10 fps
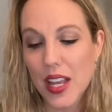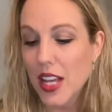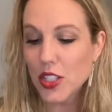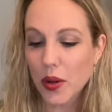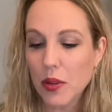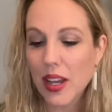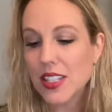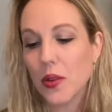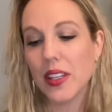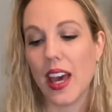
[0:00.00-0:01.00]
So anyway,
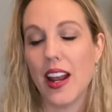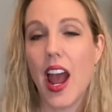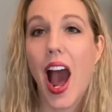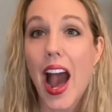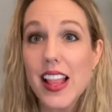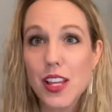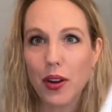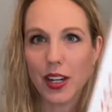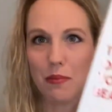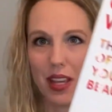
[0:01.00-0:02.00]
so again, I highly
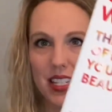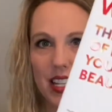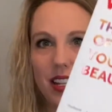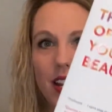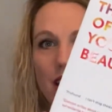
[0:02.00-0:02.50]
recommend it.